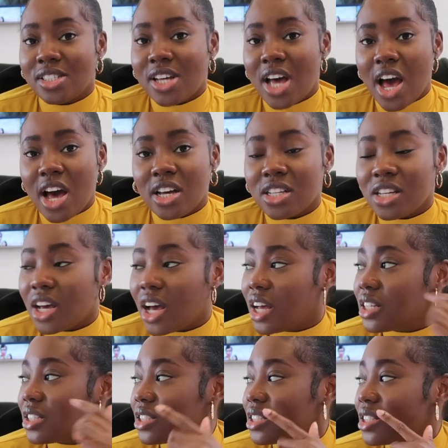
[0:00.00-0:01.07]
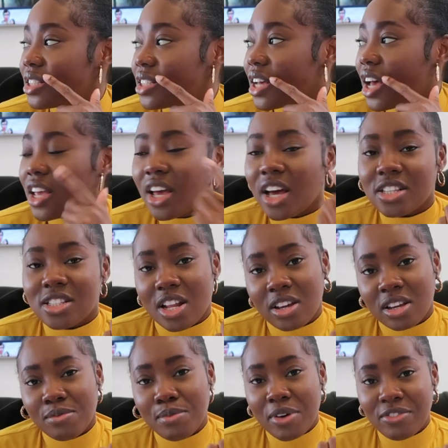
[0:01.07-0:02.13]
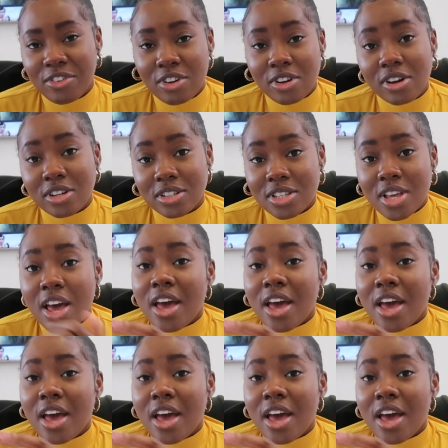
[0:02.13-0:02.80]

How are you guys? Are you guys liking my vlogs?